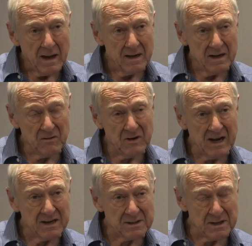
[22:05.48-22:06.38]
and if he
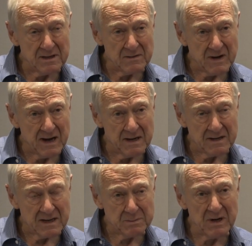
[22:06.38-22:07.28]
had certified
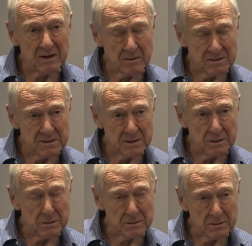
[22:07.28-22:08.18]
it as being
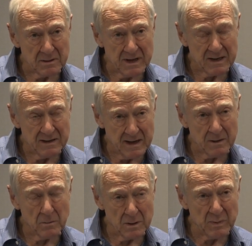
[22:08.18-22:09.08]
constitutional,
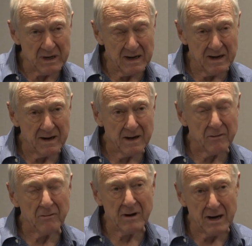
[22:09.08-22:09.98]
that would be an
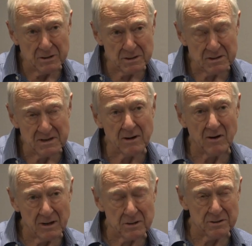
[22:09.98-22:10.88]
outrageous
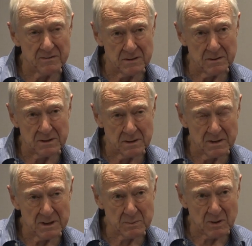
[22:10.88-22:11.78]
dereliction of duty on
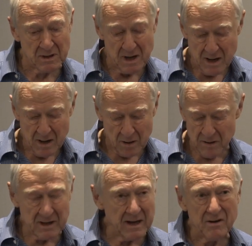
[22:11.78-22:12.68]
his part, on
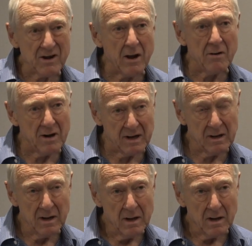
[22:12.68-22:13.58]
account only
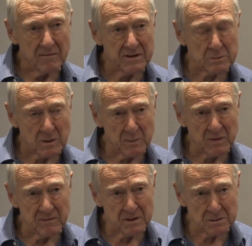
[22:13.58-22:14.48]
of this one
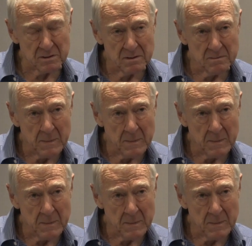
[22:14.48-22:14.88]
provision.